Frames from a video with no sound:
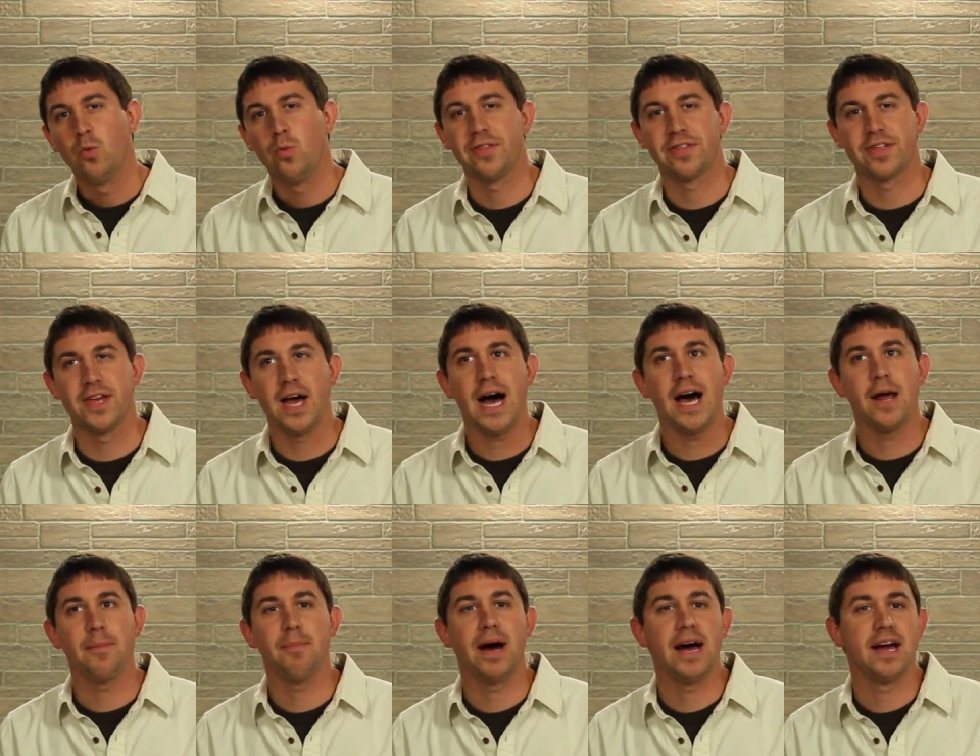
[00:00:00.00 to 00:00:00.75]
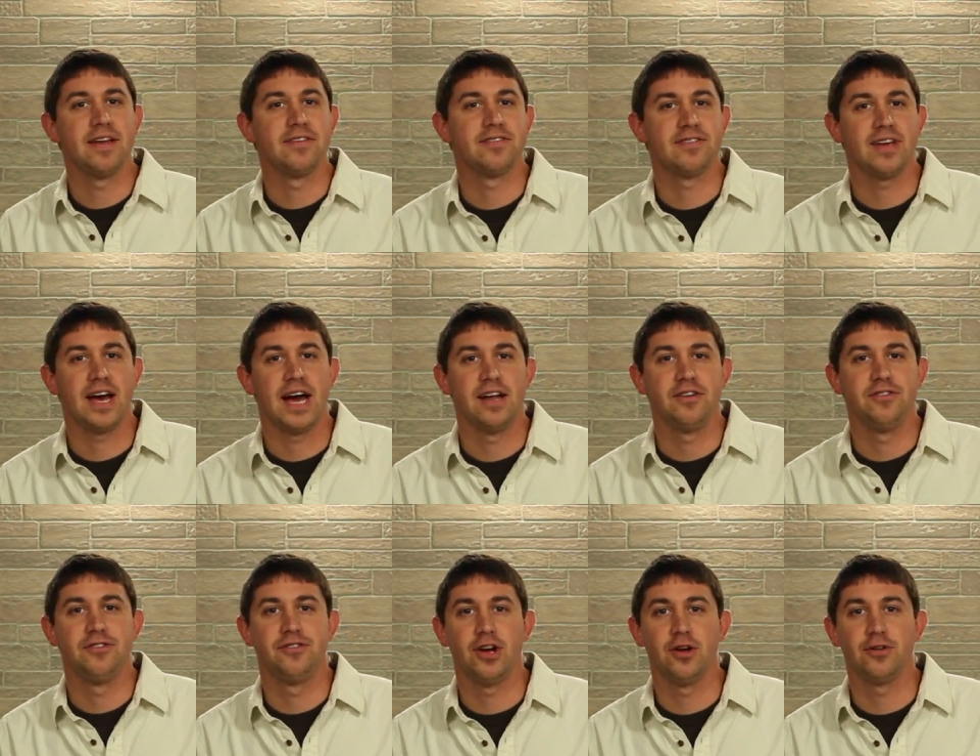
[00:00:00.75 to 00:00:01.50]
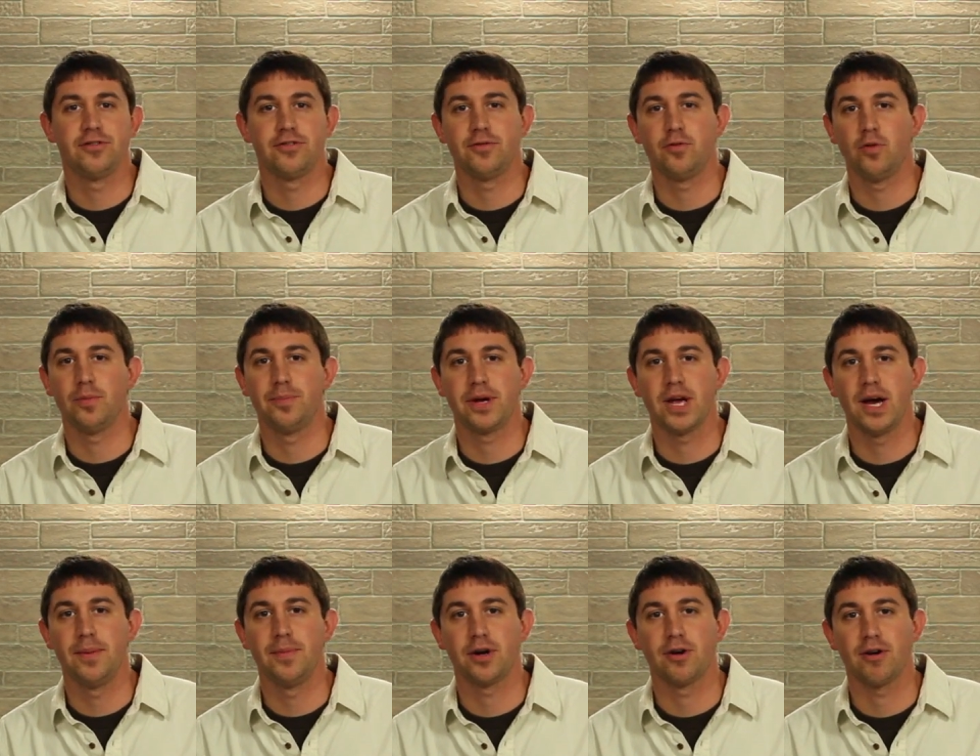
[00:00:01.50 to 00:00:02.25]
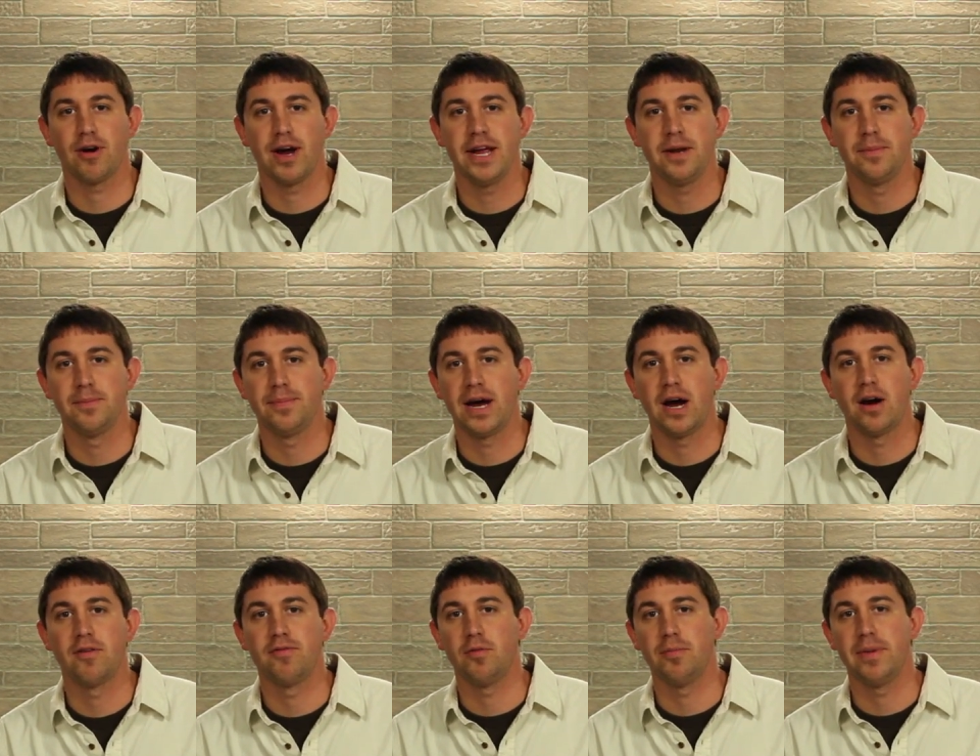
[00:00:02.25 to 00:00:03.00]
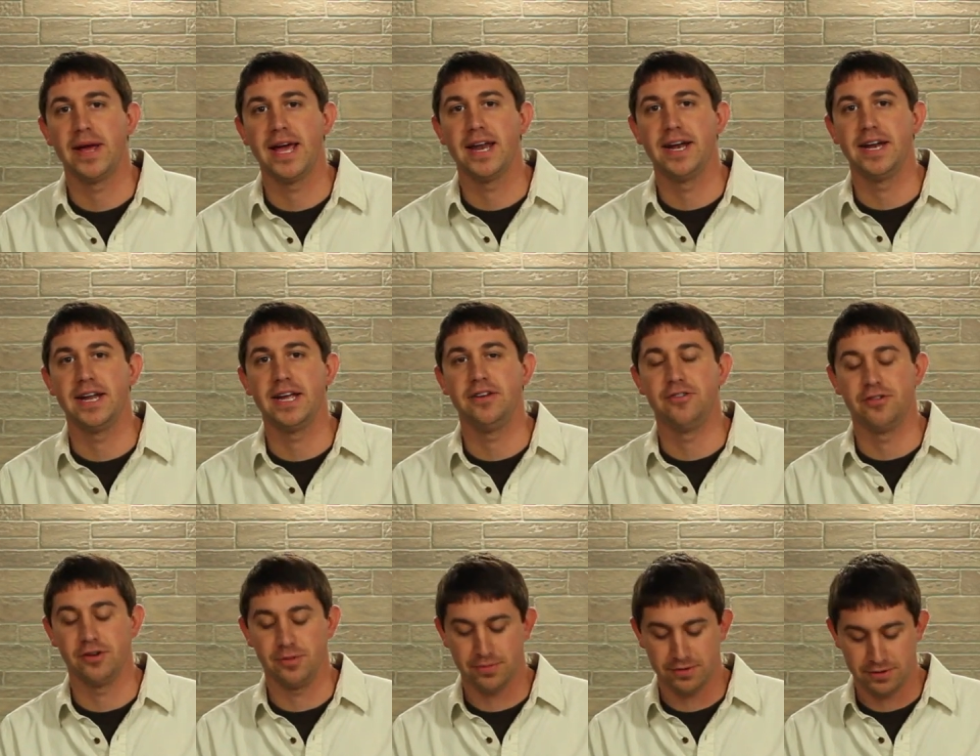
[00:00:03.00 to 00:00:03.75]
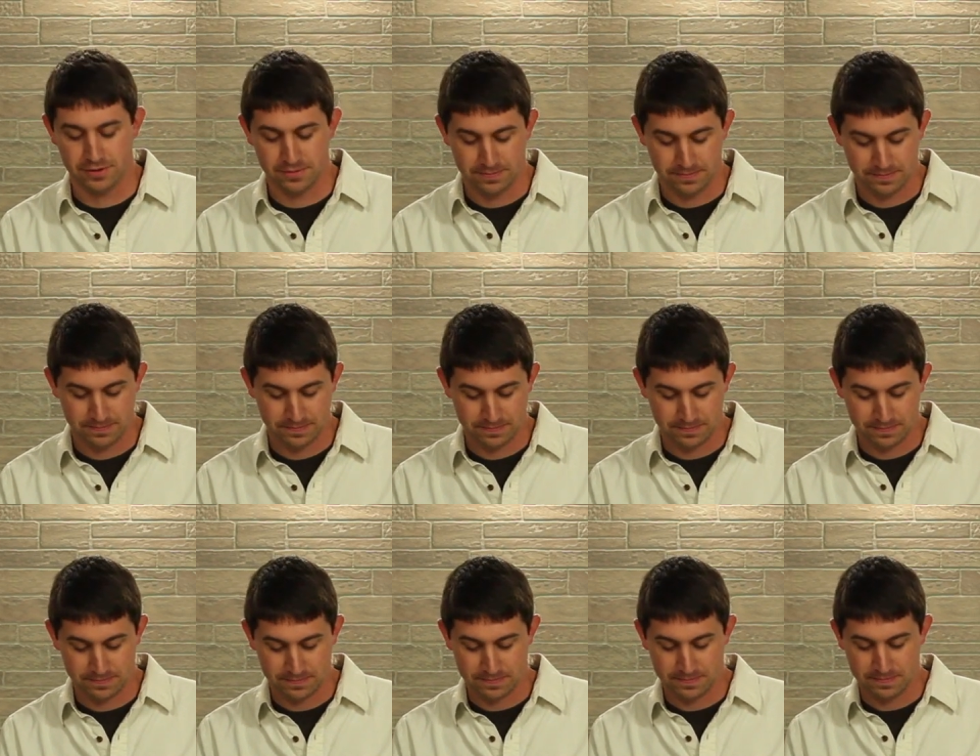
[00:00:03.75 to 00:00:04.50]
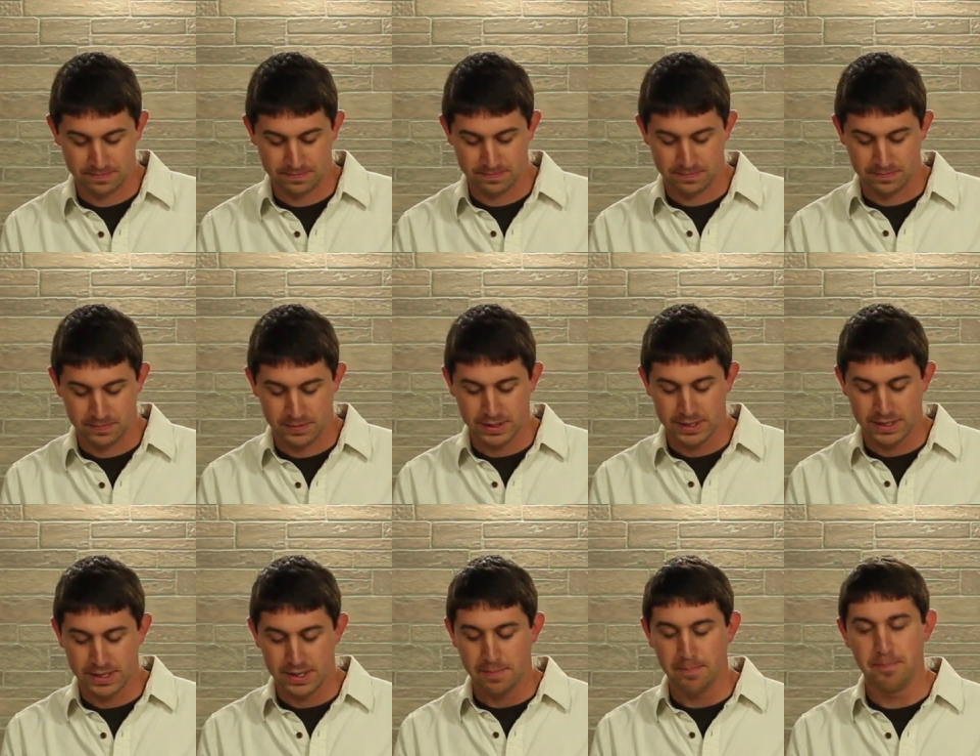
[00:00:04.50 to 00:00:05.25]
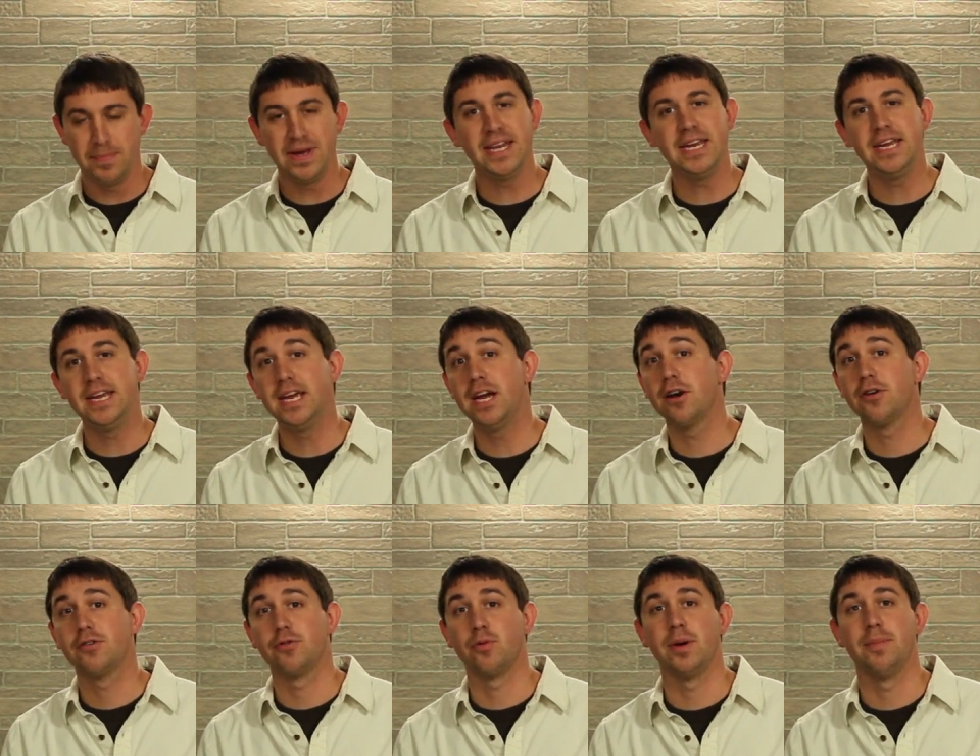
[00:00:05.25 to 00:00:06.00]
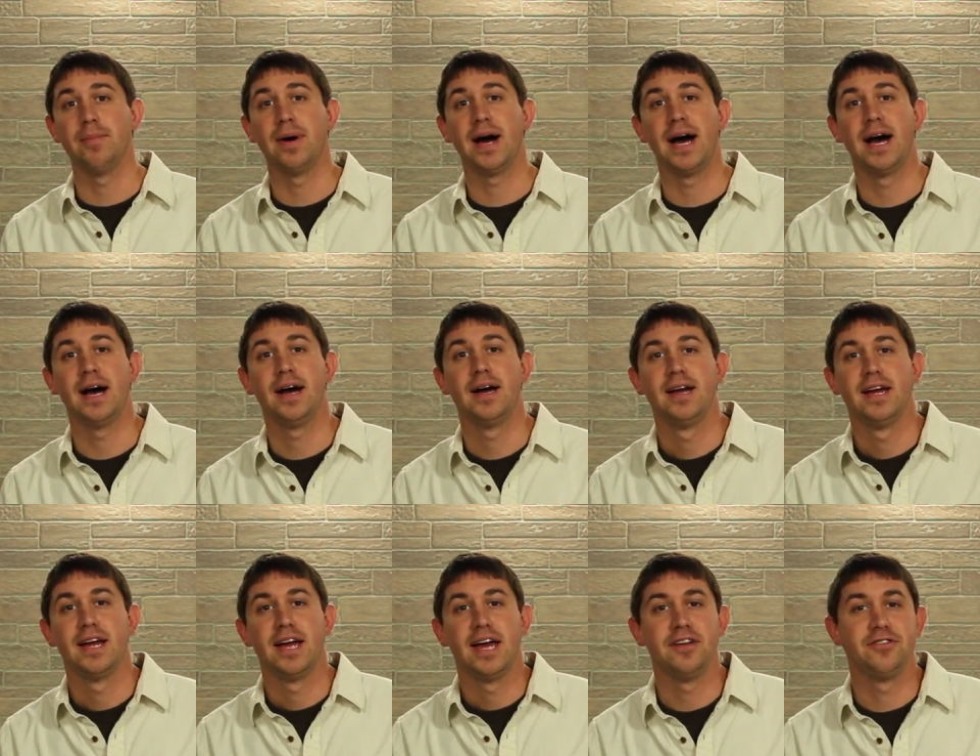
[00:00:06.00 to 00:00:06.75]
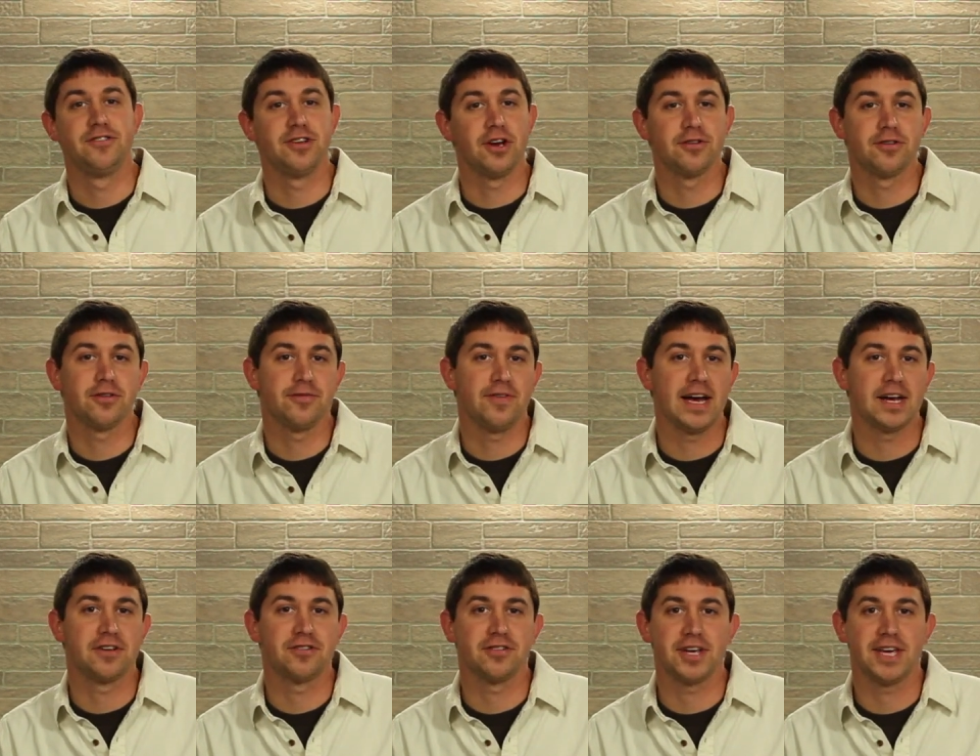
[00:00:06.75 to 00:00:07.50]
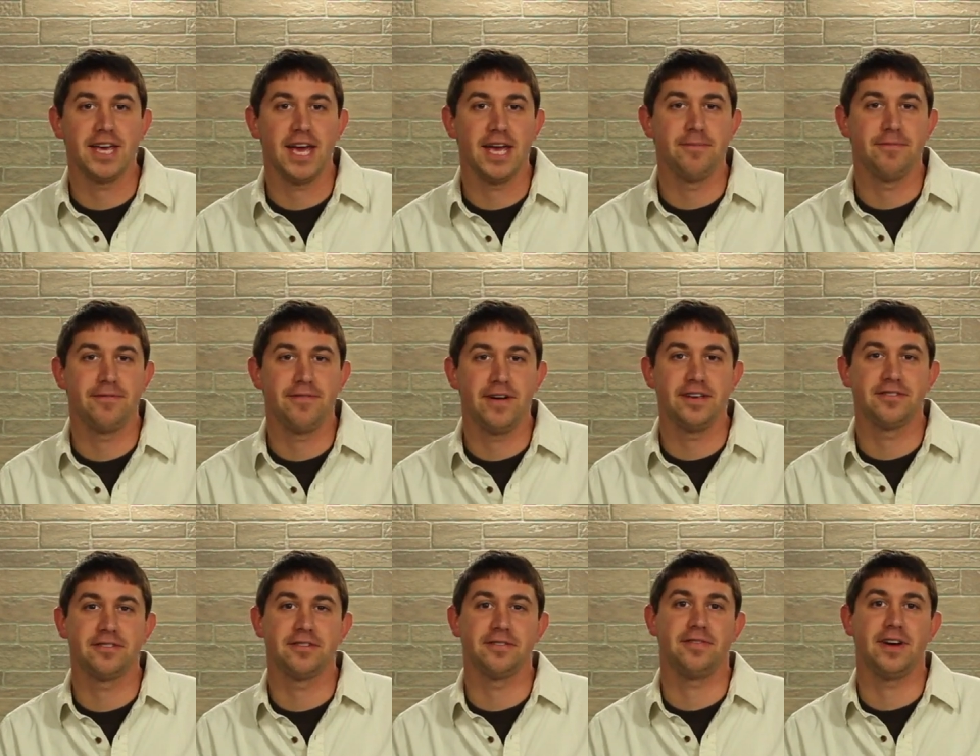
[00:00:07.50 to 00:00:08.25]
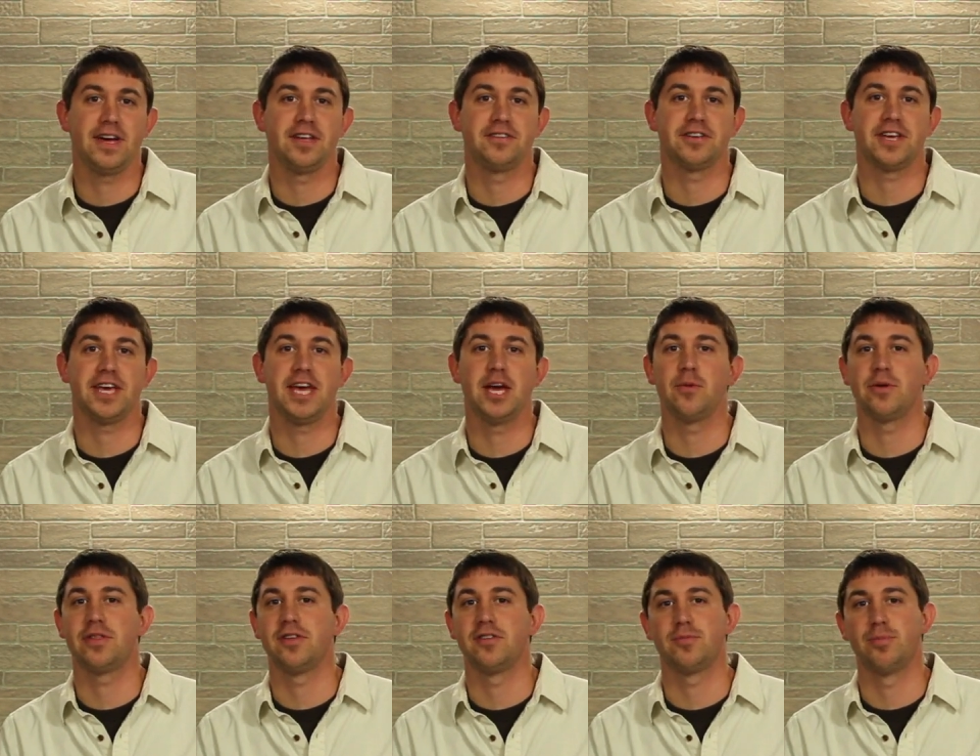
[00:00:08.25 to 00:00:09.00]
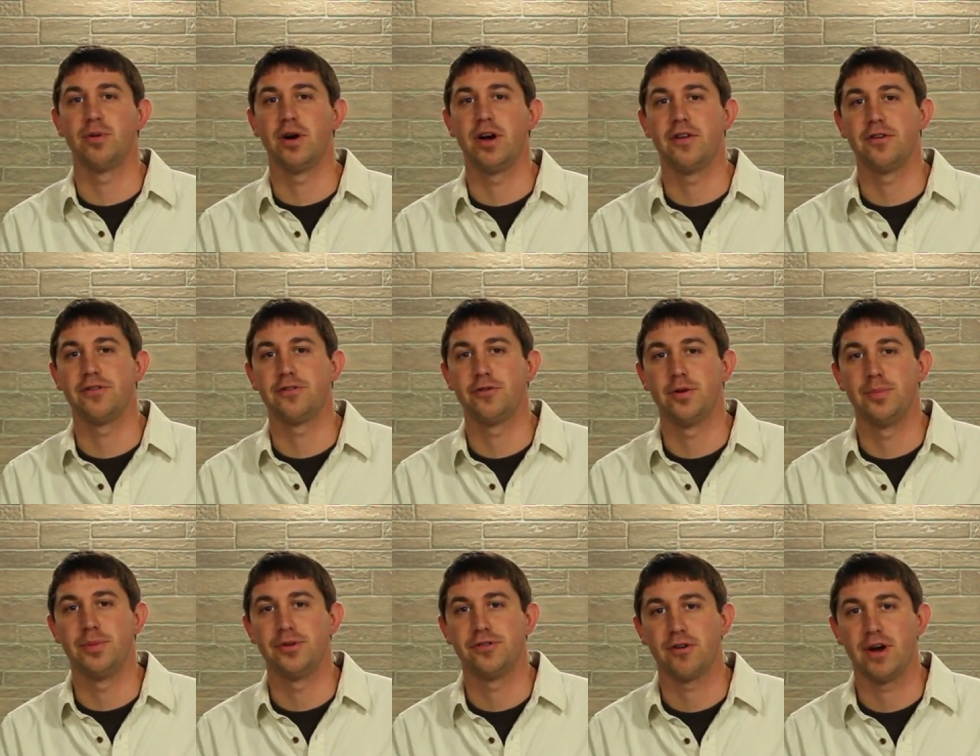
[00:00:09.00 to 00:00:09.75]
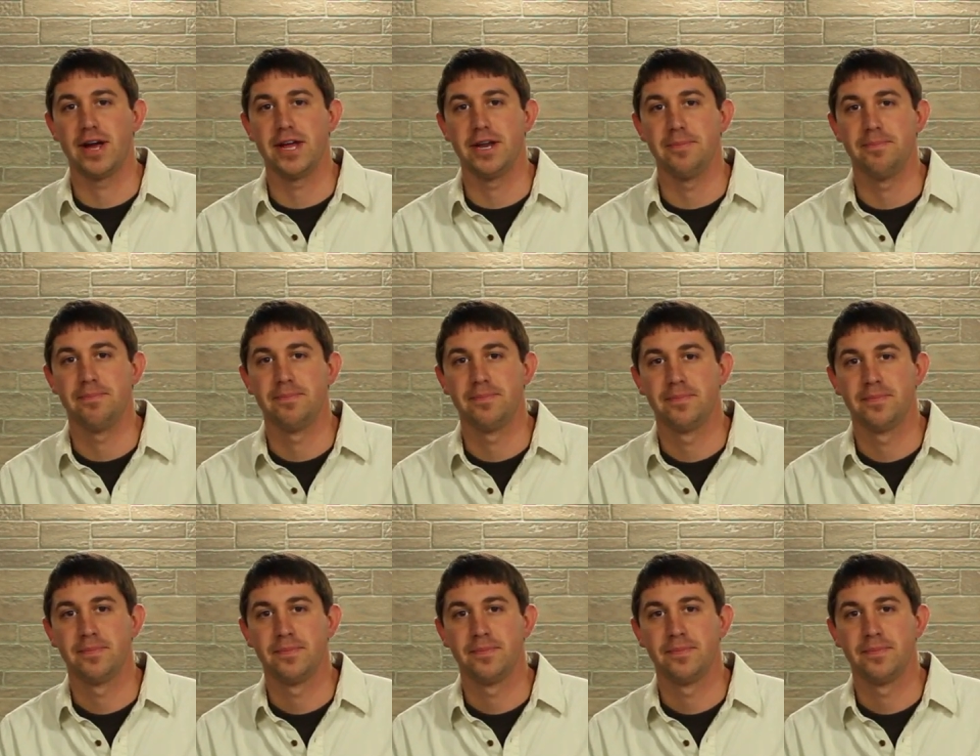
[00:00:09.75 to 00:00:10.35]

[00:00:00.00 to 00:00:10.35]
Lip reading: With God by his side, Joseph would become a great and powerful man in Egypt. Many years went by, and Joseph actually came face to face again with his brothers who had betrayed him.